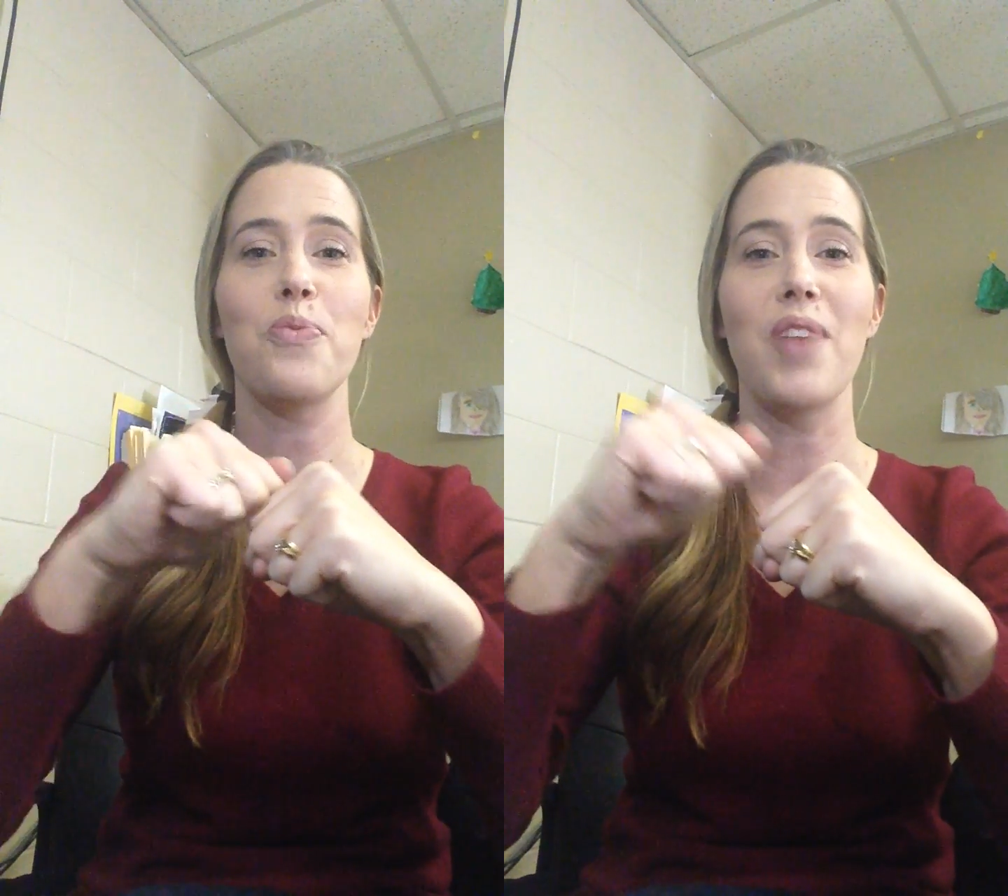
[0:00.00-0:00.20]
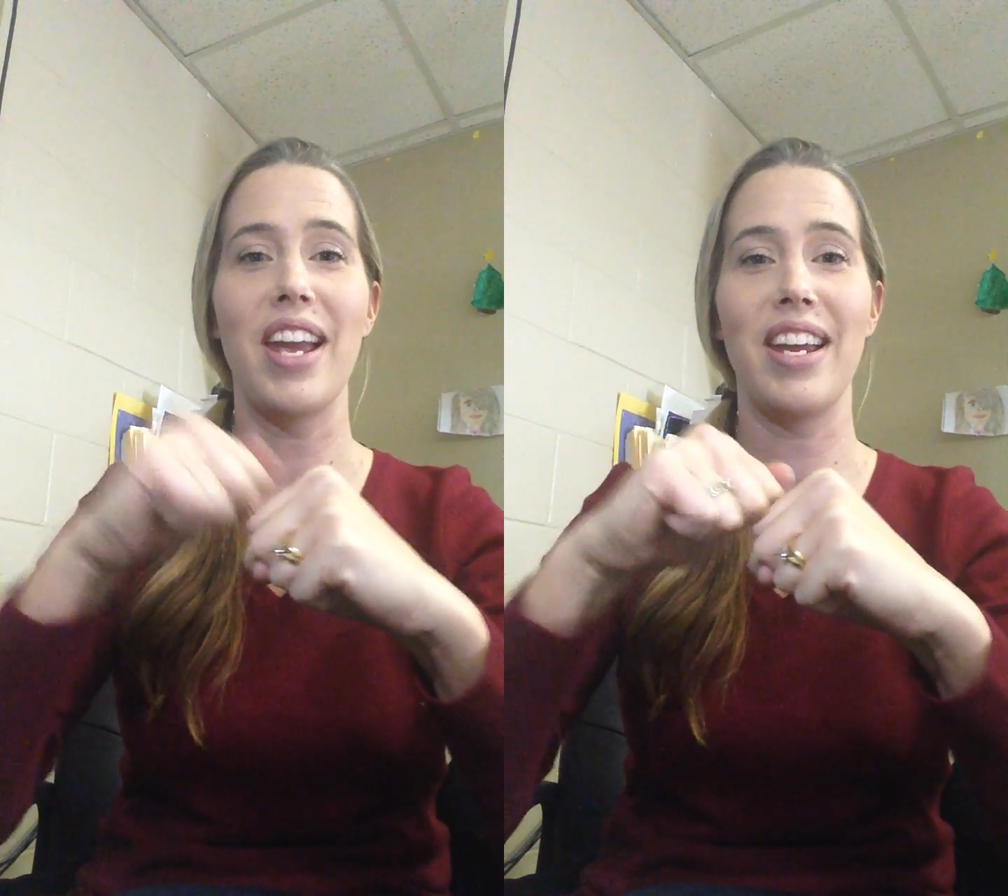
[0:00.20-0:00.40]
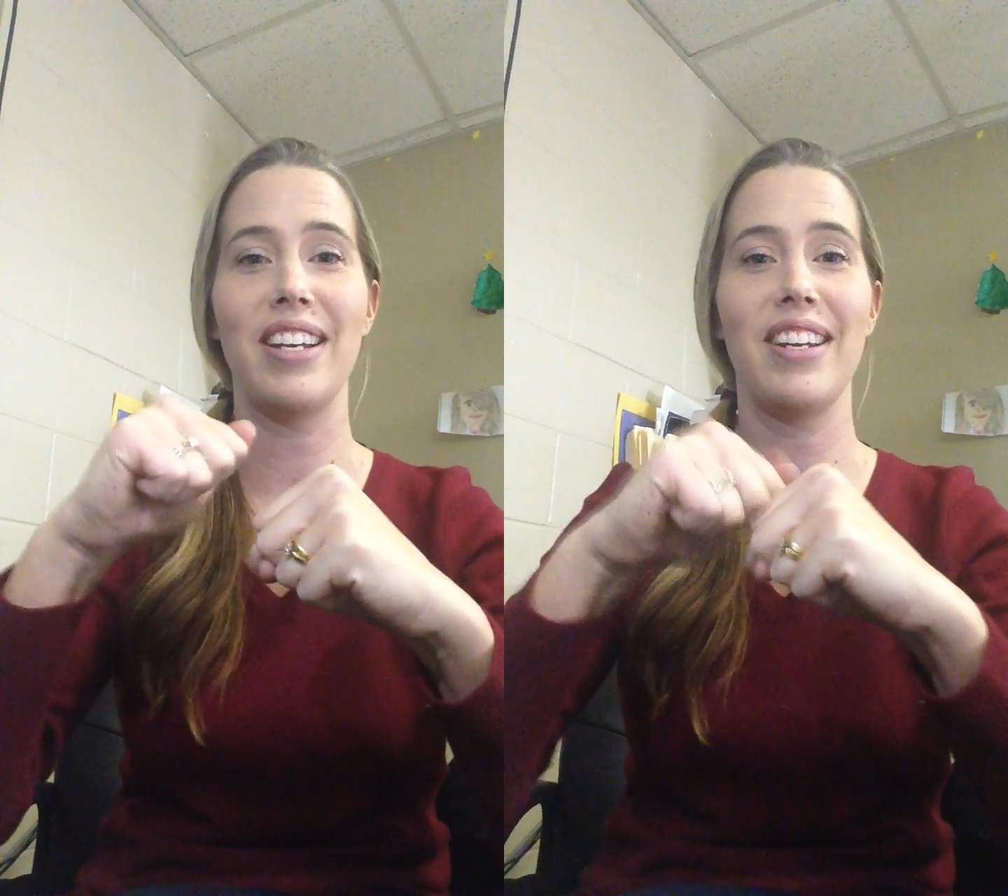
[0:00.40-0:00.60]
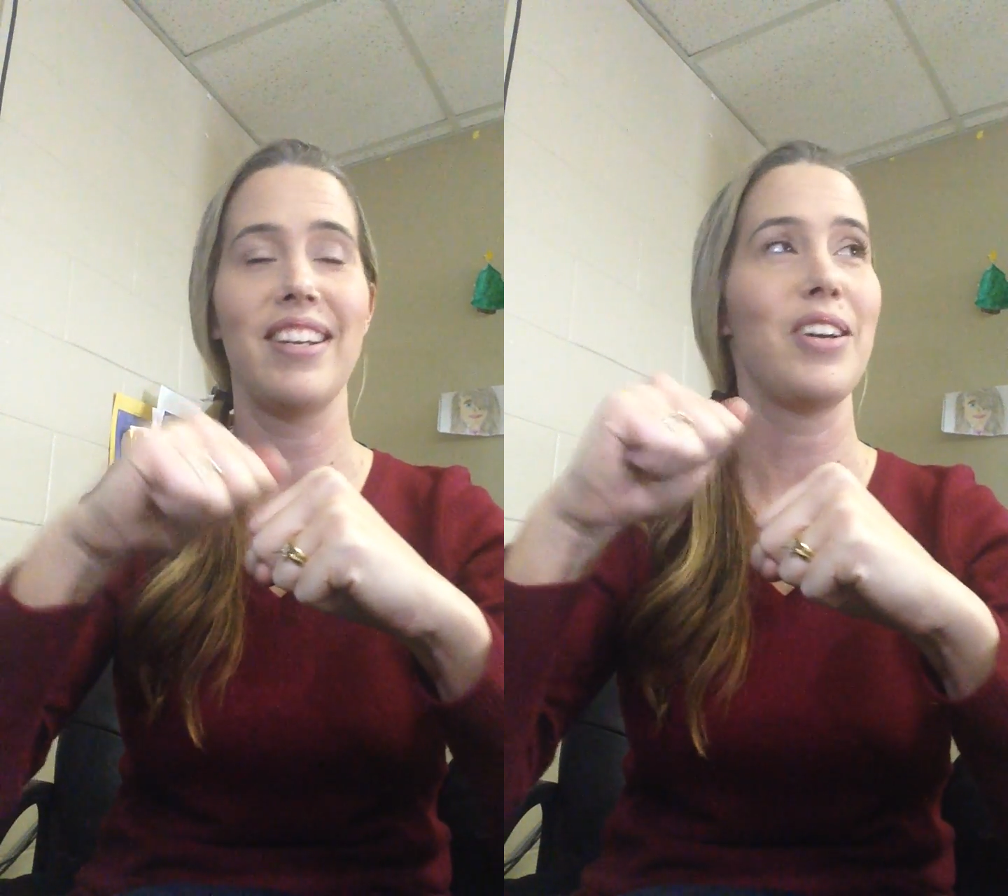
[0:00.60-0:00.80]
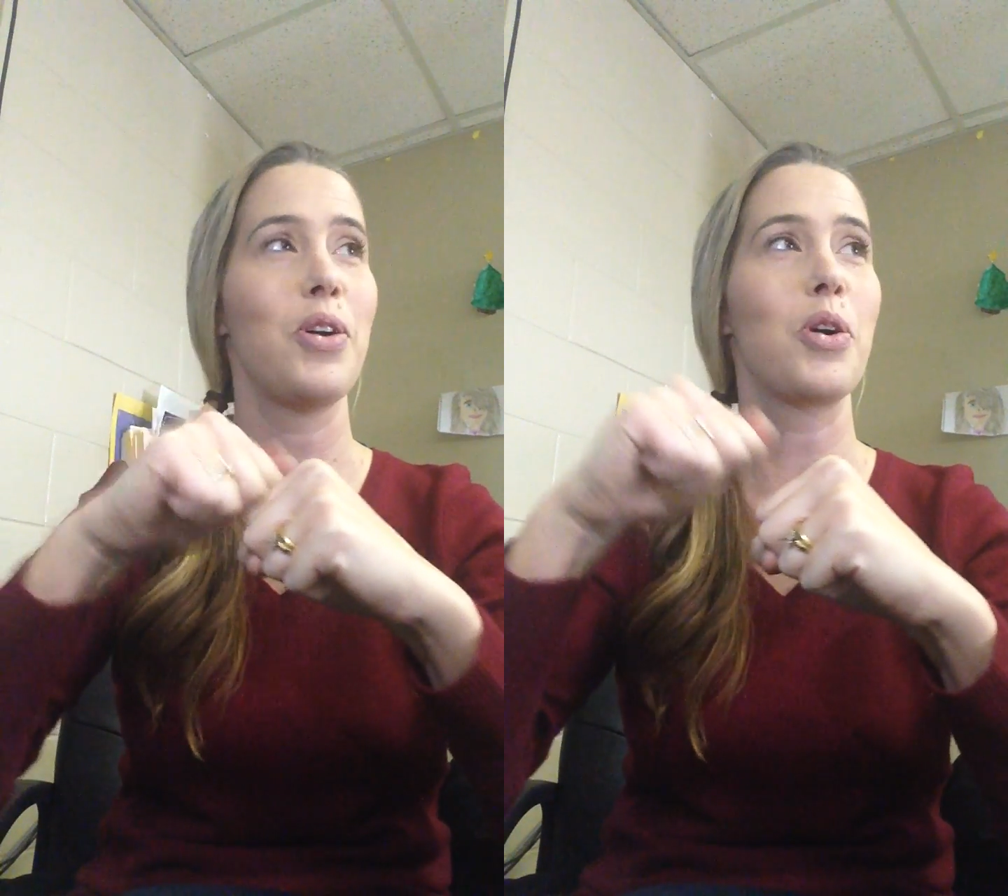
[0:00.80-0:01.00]
rain,
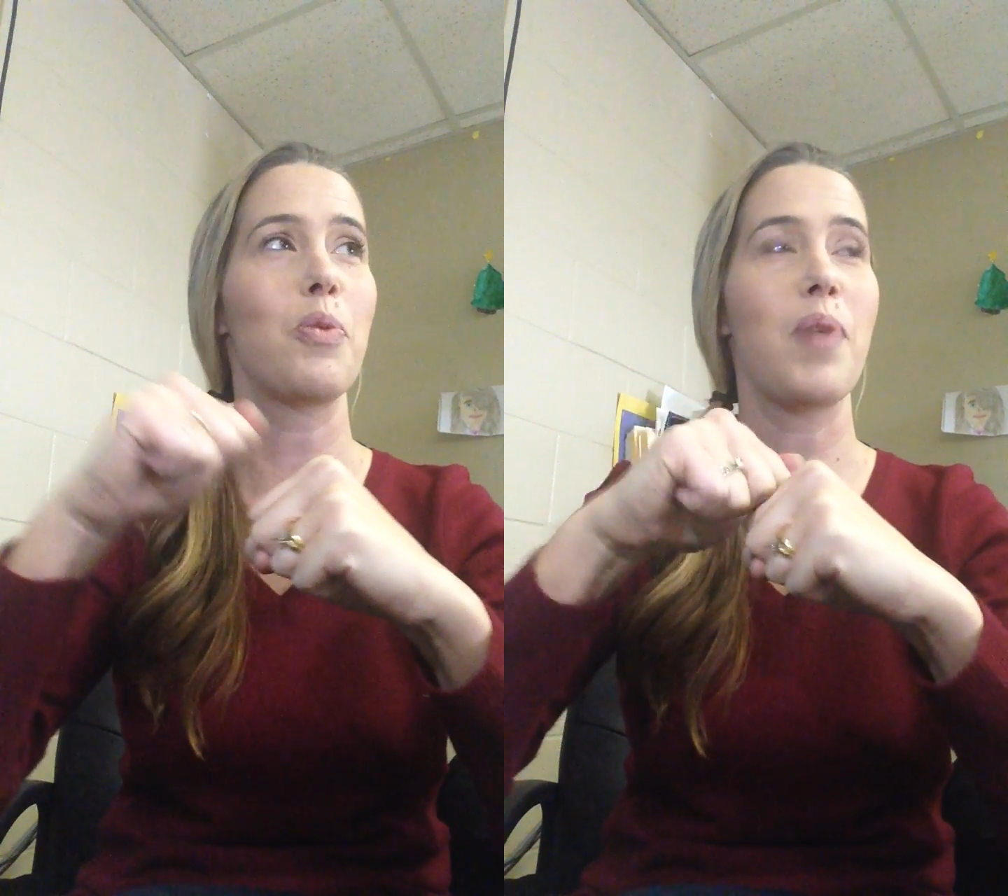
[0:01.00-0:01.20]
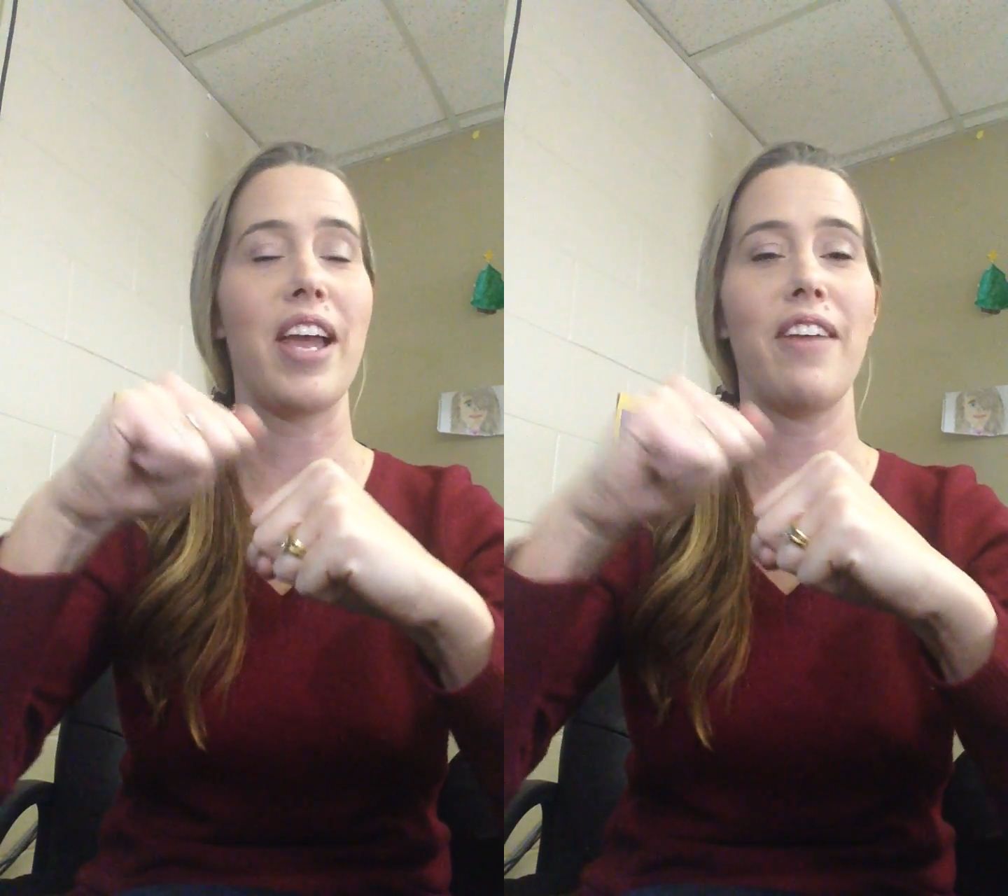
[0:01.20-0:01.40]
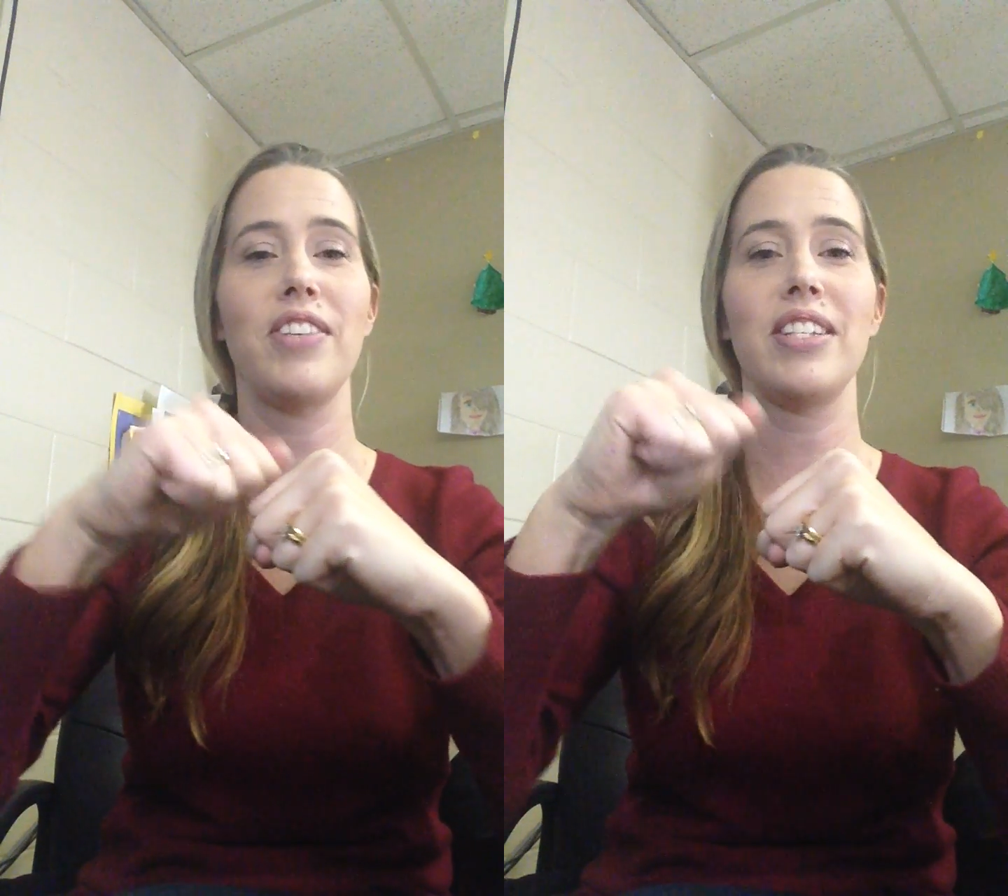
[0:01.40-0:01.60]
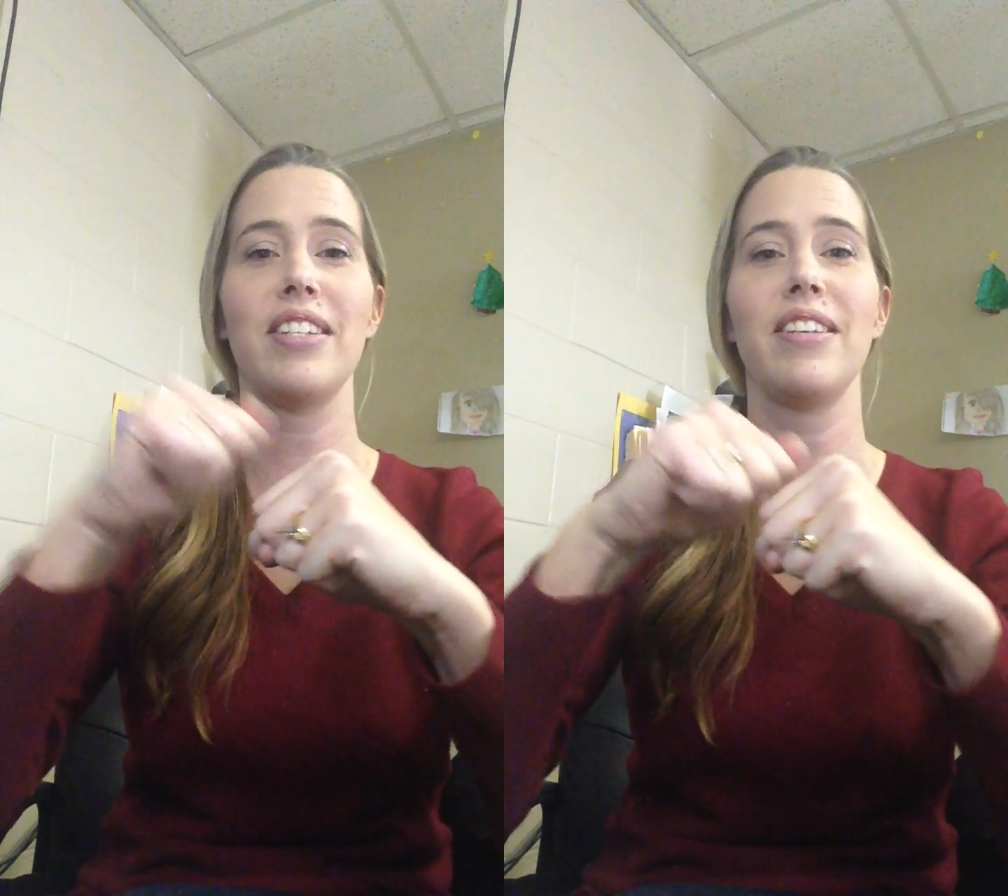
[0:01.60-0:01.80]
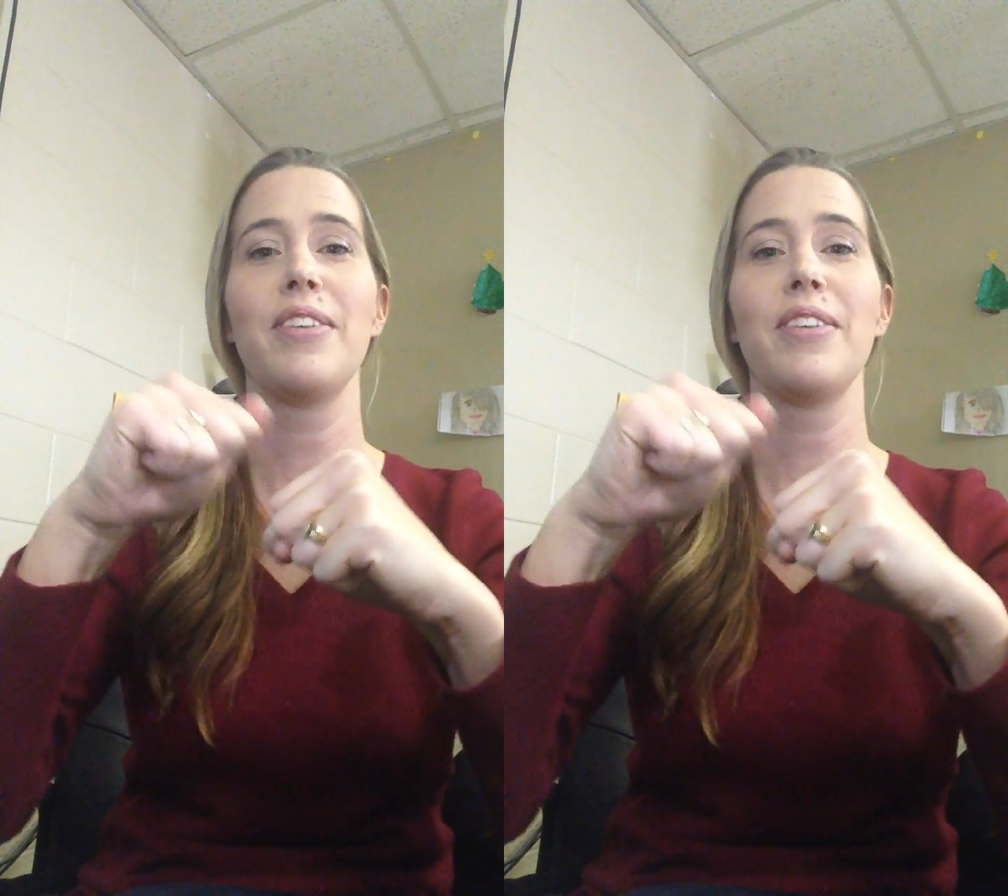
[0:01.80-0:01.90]
or waves.